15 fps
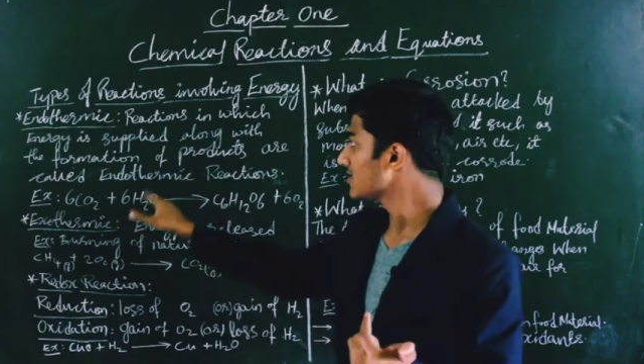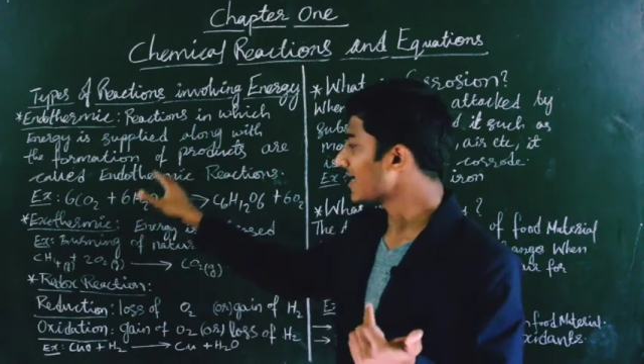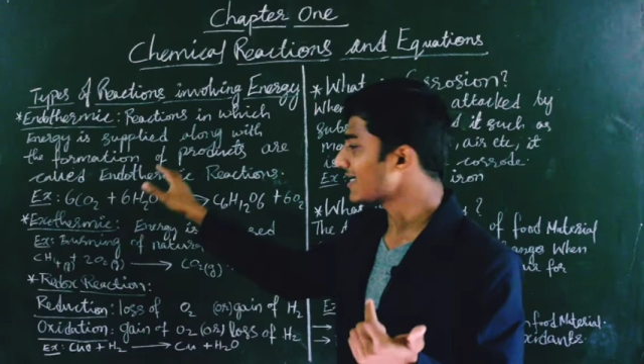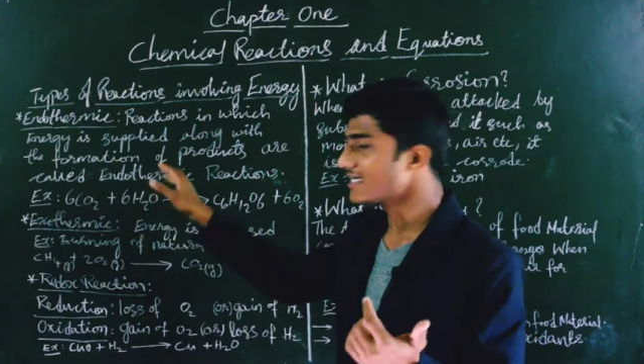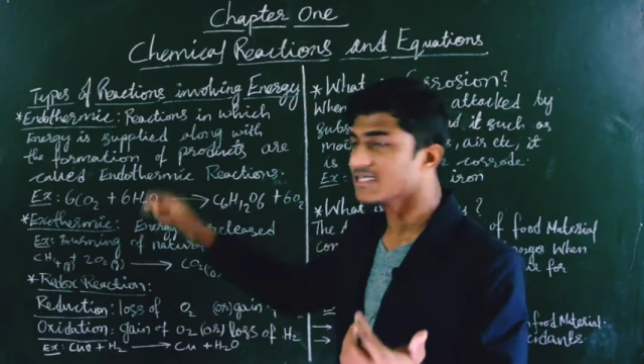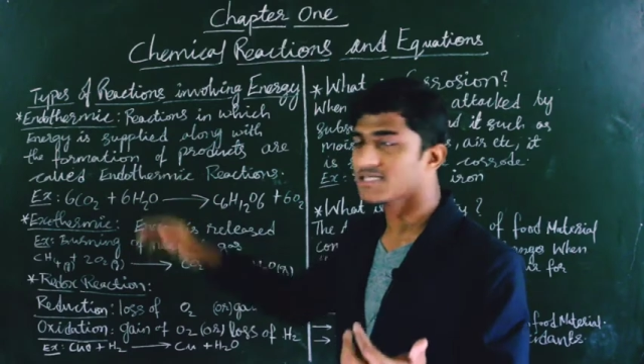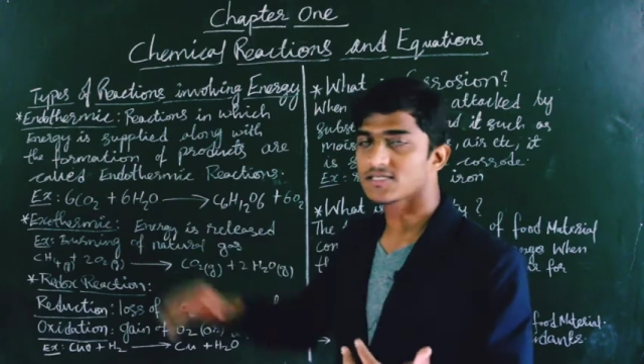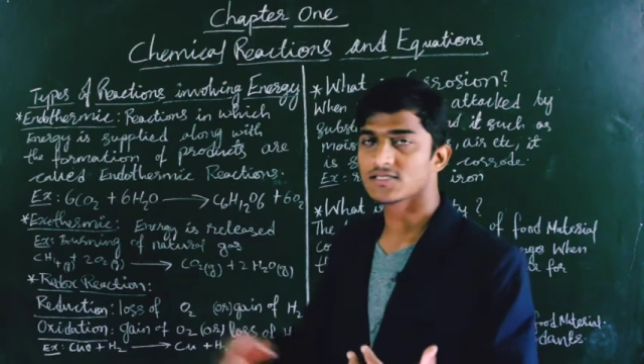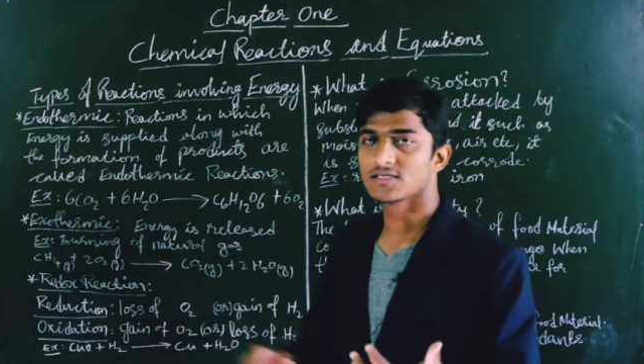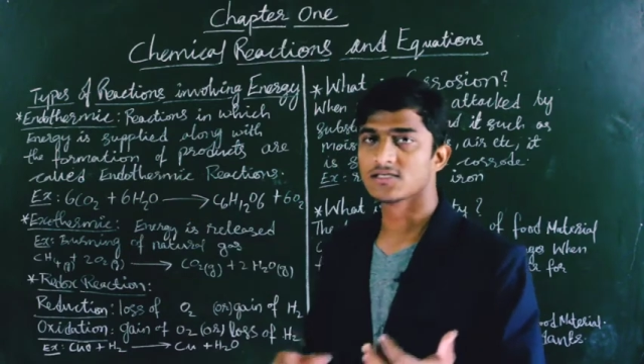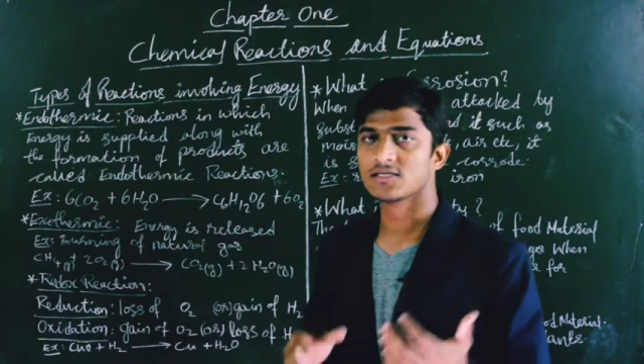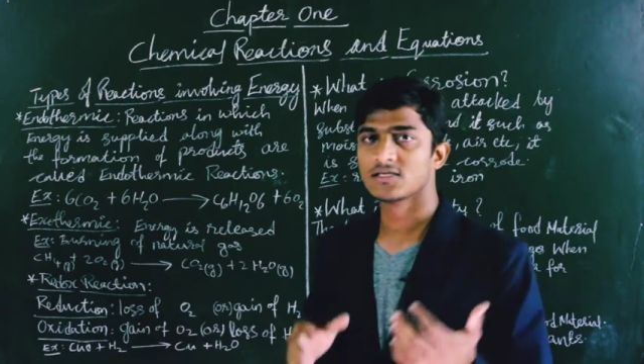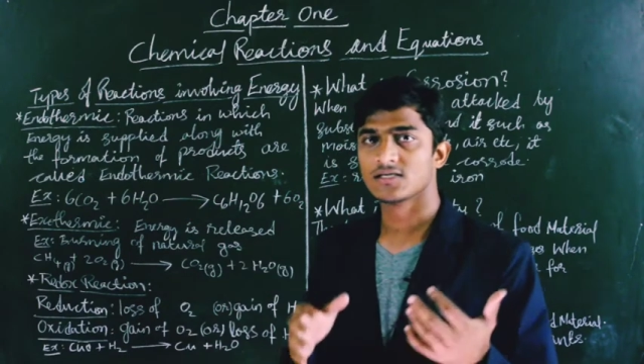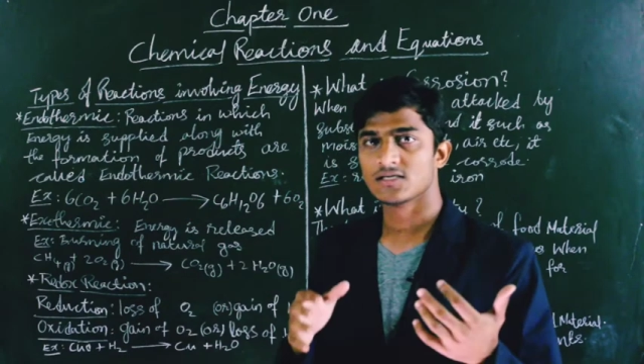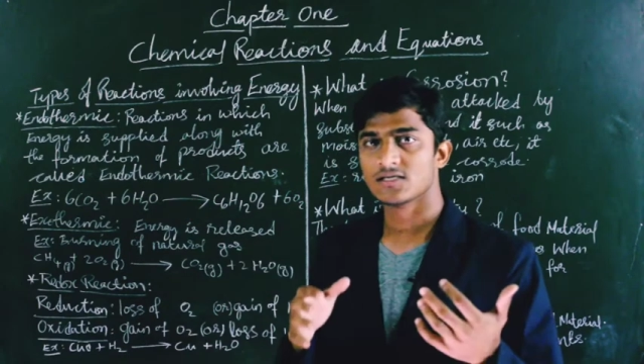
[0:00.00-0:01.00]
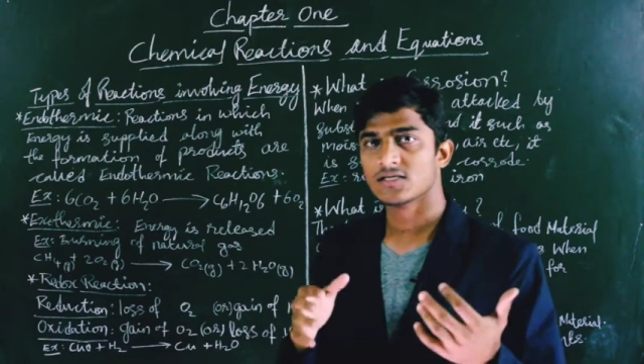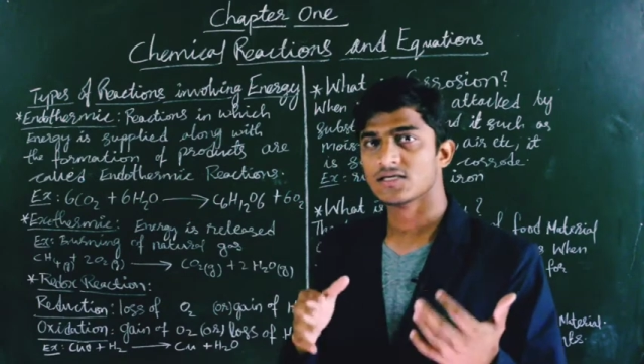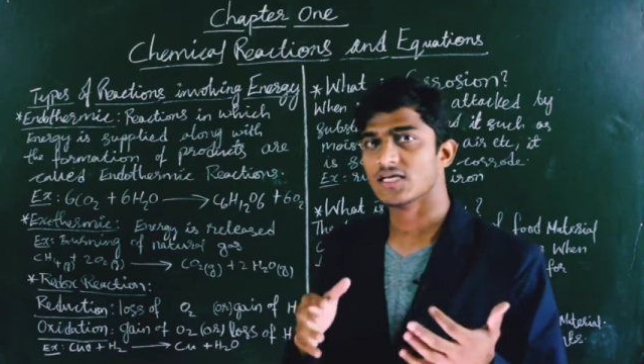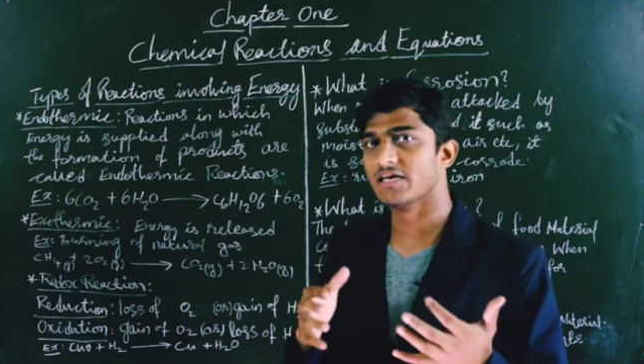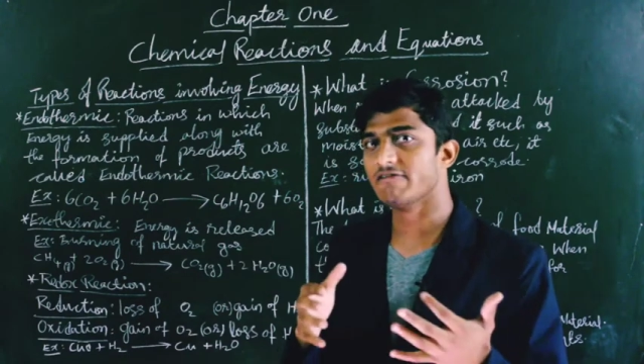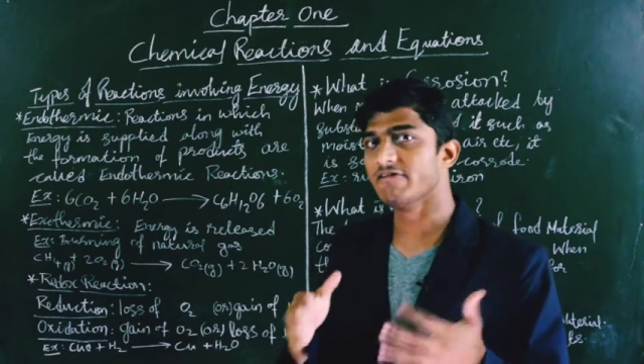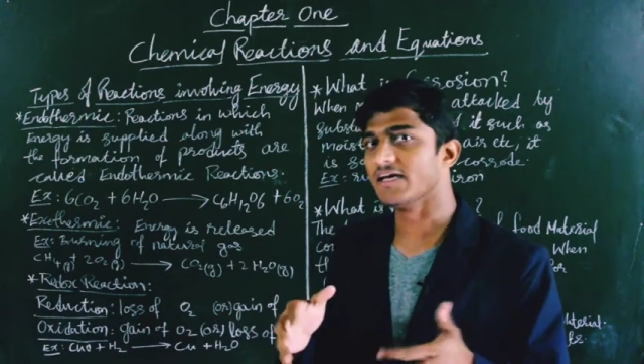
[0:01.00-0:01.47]
that is
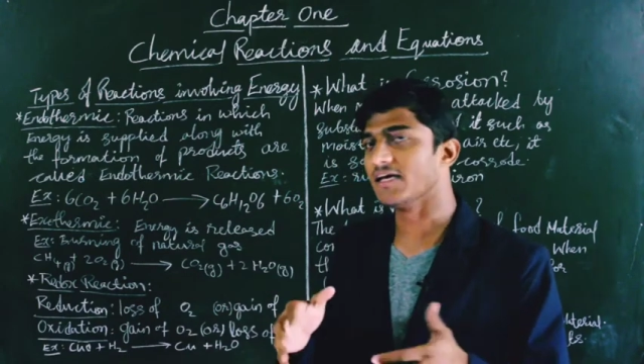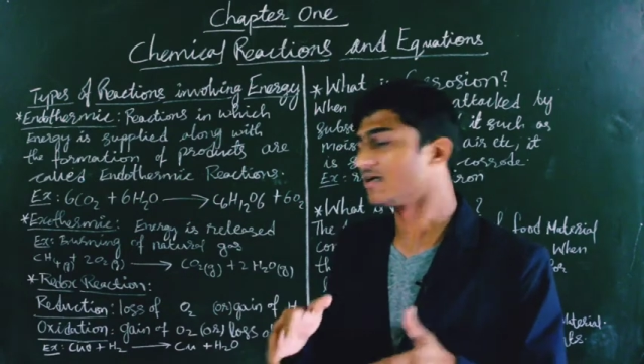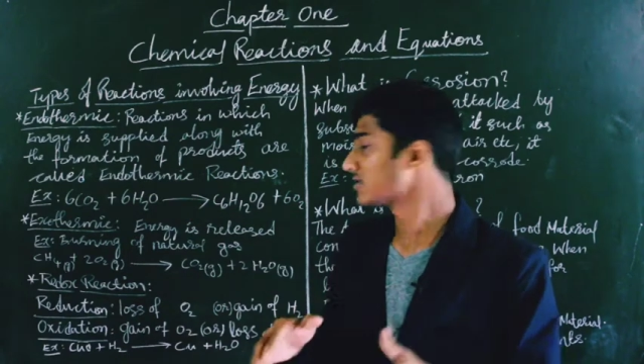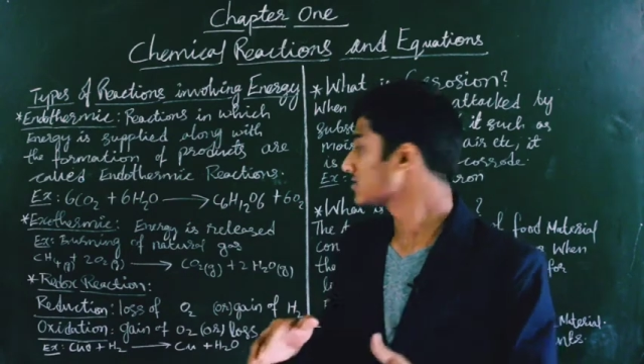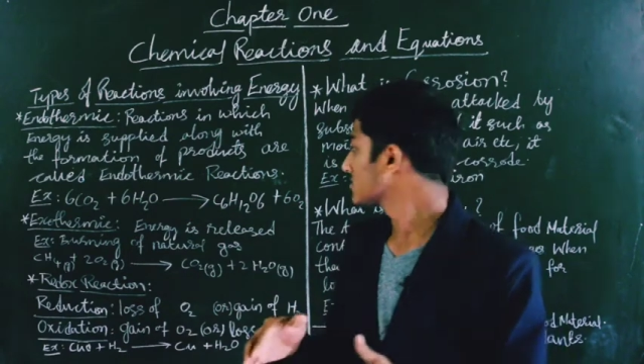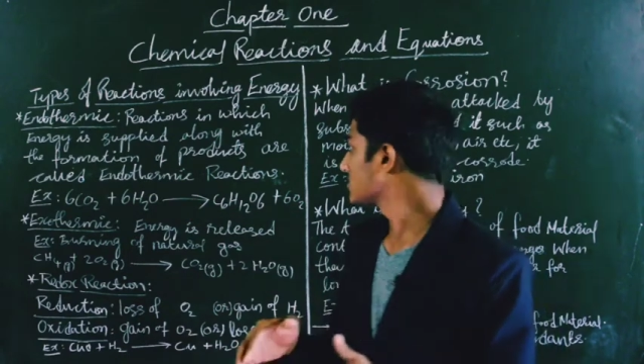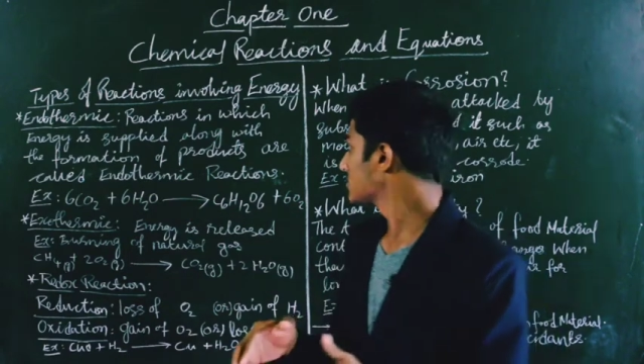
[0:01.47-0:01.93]
giving